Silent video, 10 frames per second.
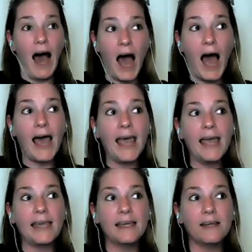
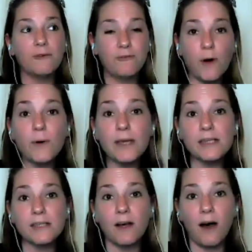I focus
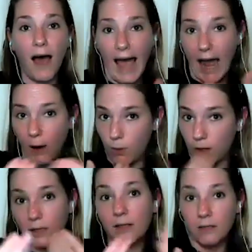
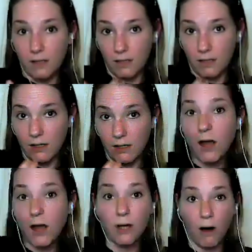our
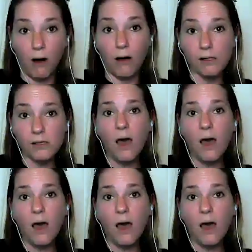coaching calls